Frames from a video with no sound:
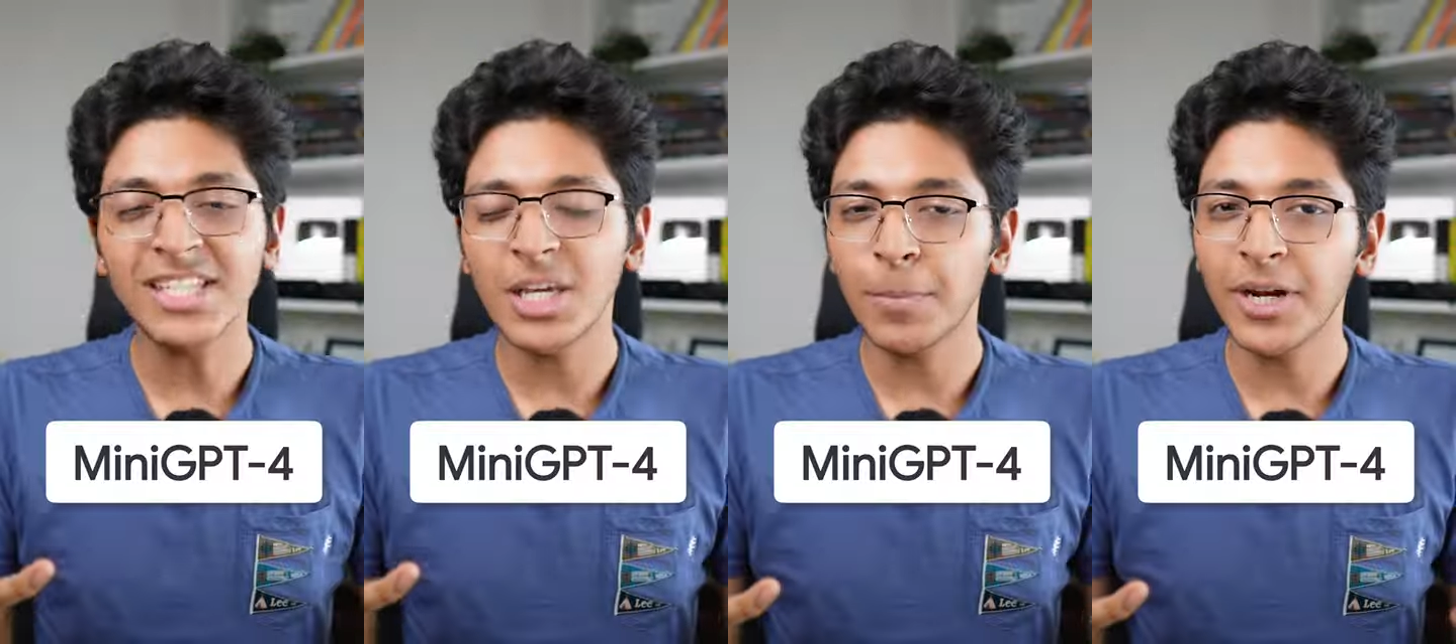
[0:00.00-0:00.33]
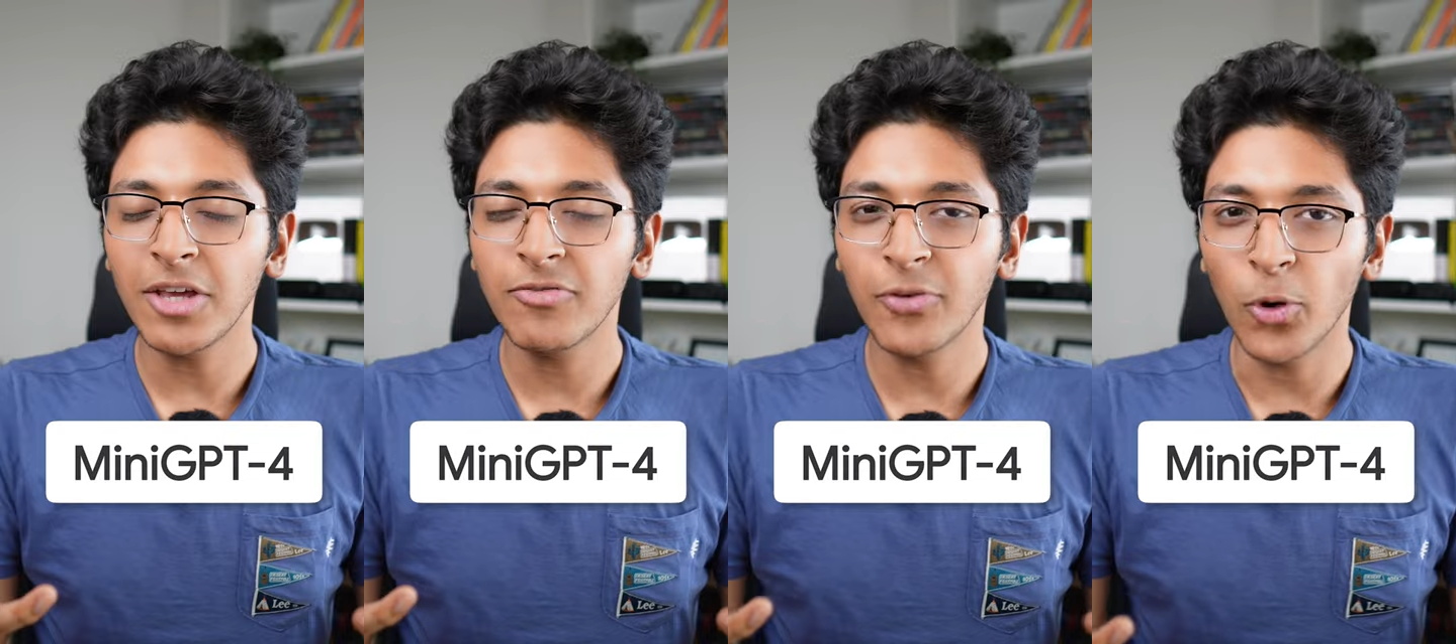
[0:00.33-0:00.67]

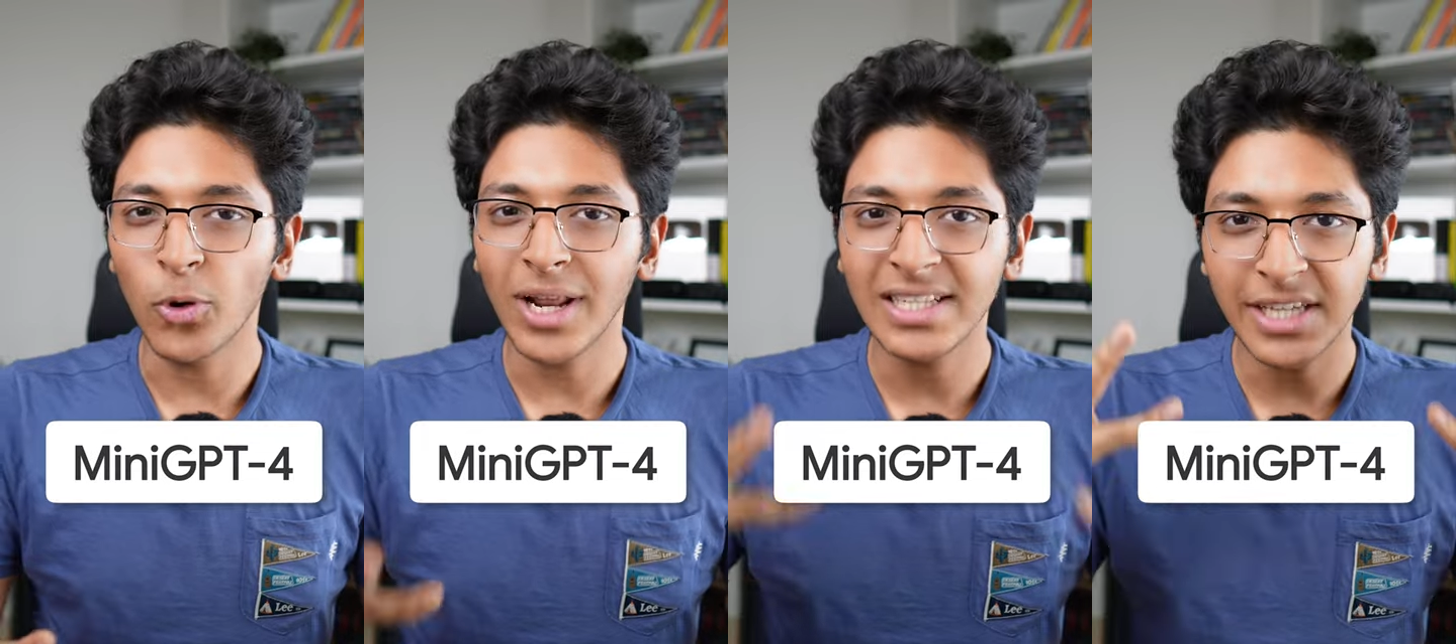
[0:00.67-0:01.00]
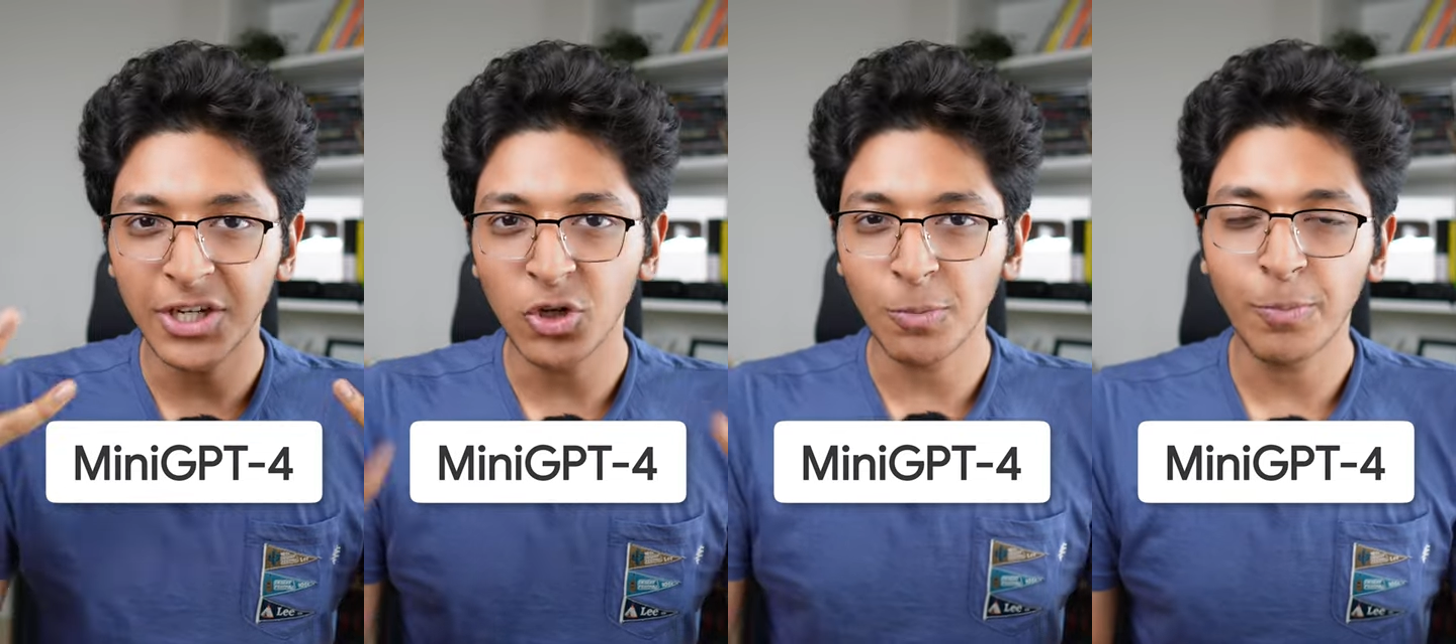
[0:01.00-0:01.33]
GPT-4 is
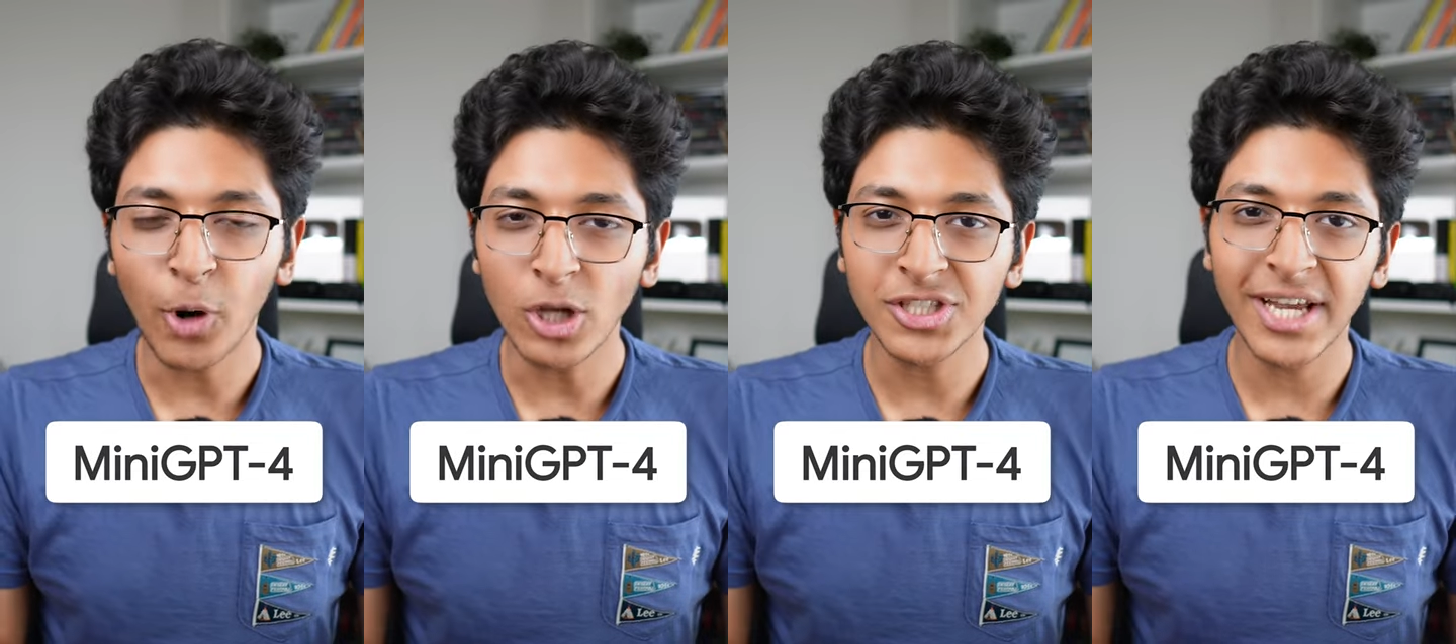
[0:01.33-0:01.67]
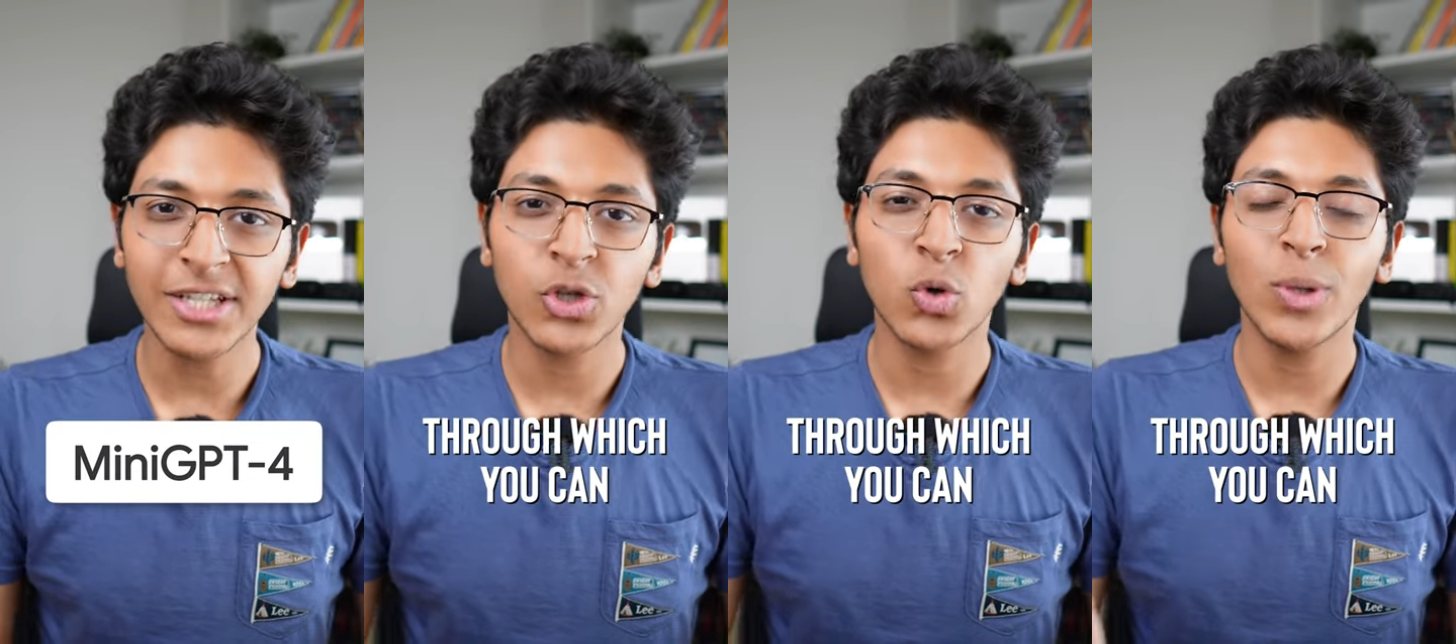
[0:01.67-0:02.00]
a new
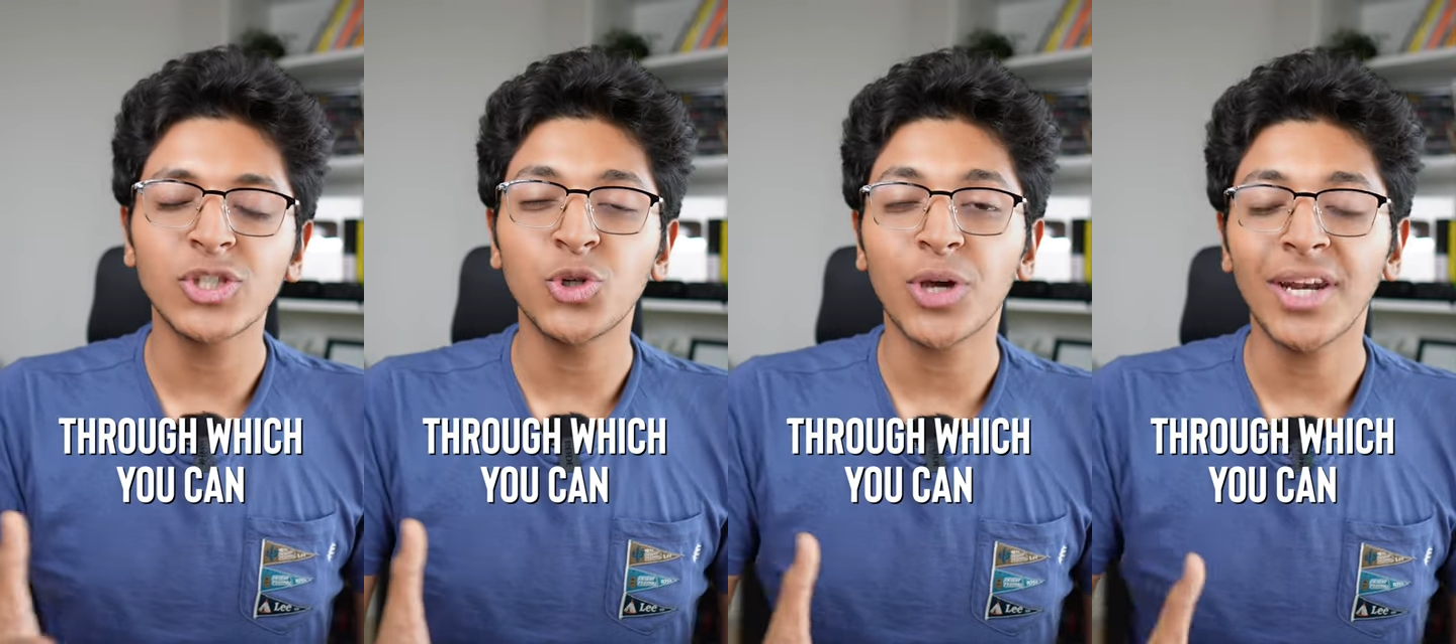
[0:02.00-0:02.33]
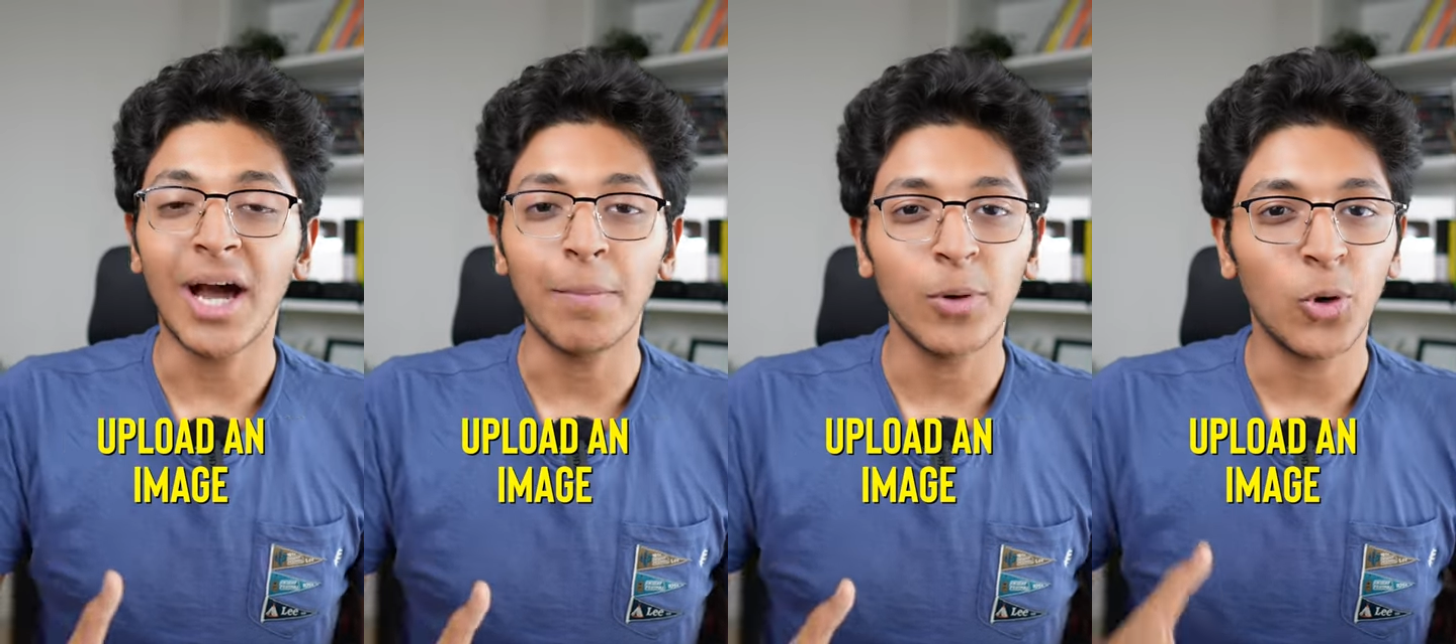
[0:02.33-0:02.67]
project through which you
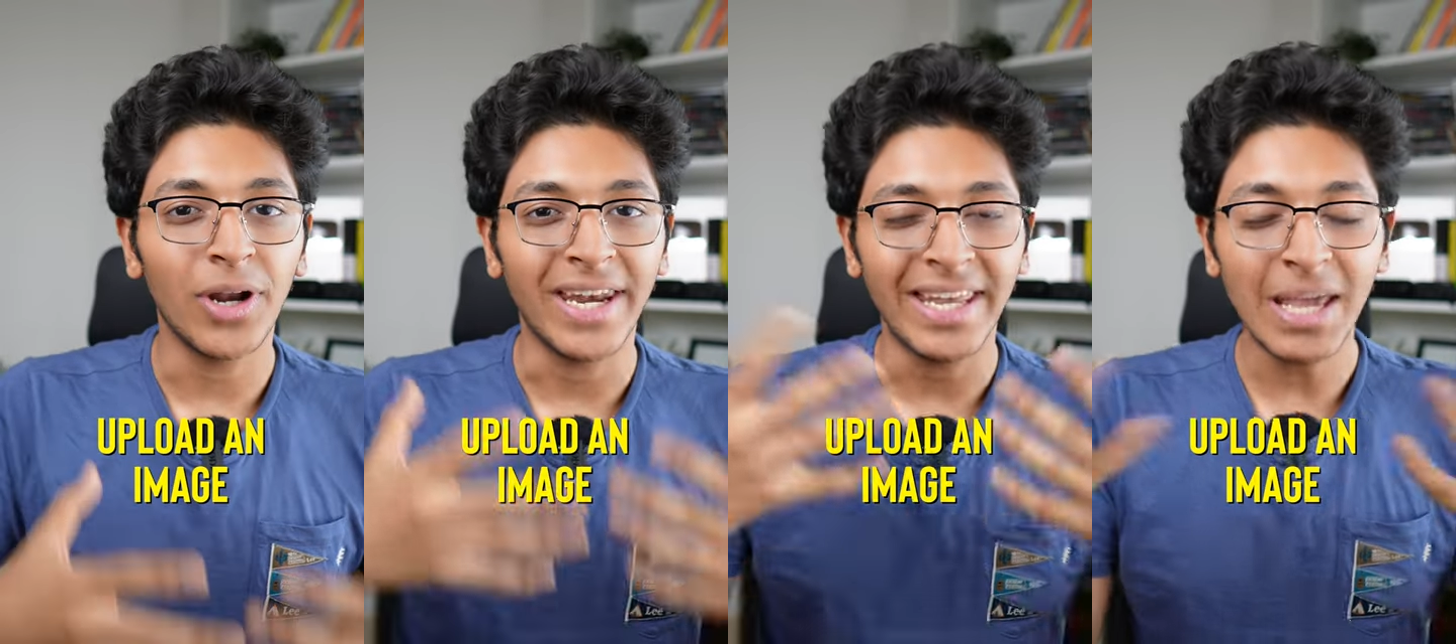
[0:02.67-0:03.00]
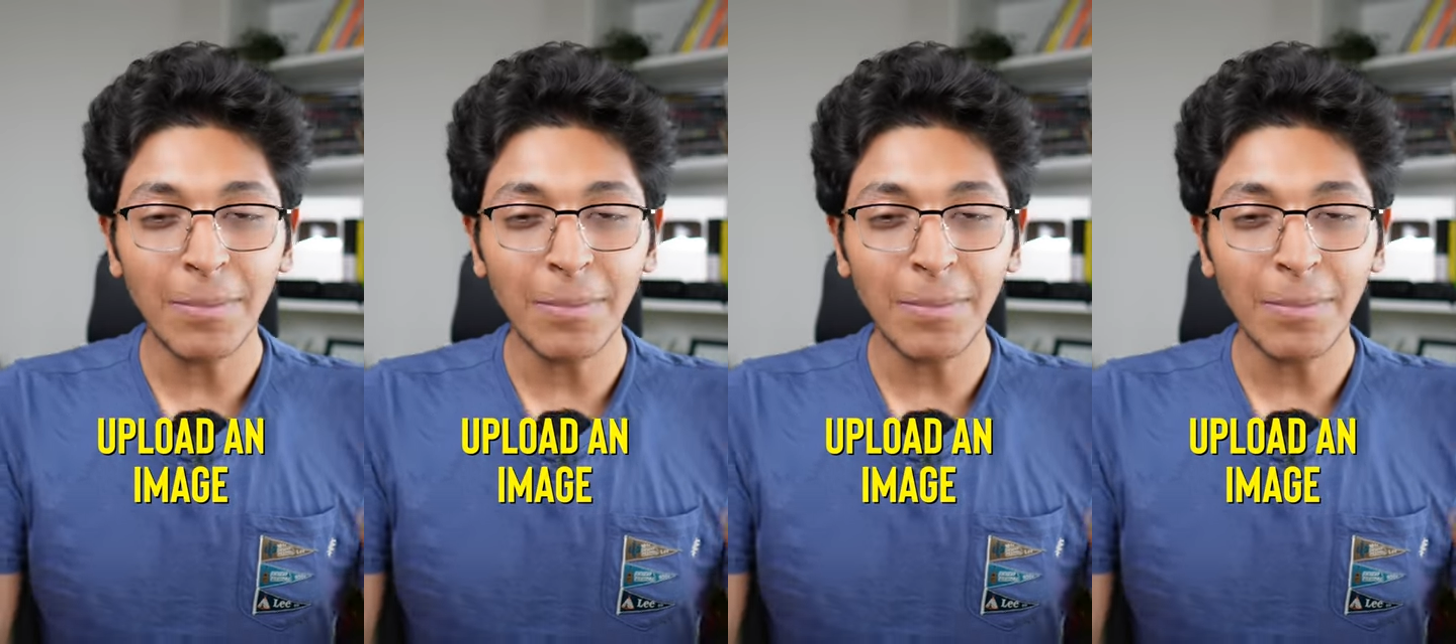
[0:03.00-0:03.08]
can upload an